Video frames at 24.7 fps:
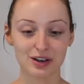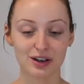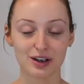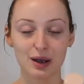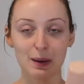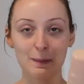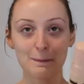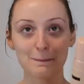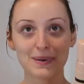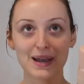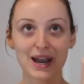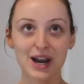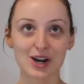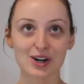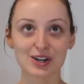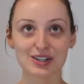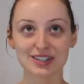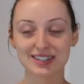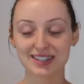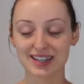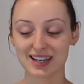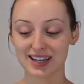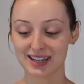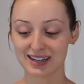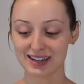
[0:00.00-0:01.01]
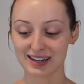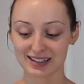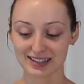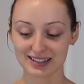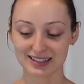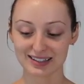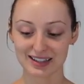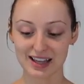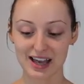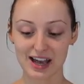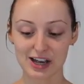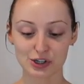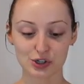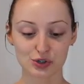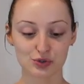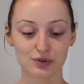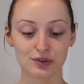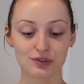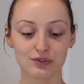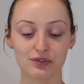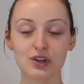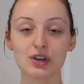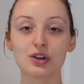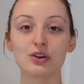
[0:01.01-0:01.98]
comparison slash
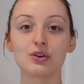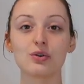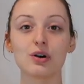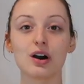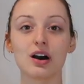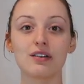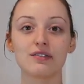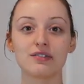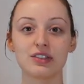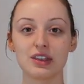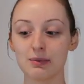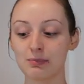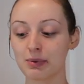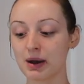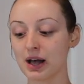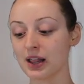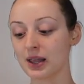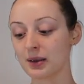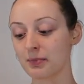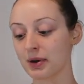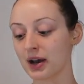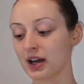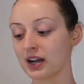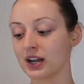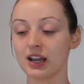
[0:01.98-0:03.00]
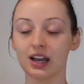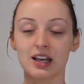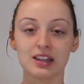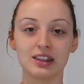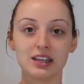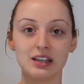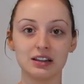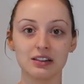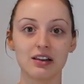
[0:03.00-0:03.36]
review of the Bali Body and the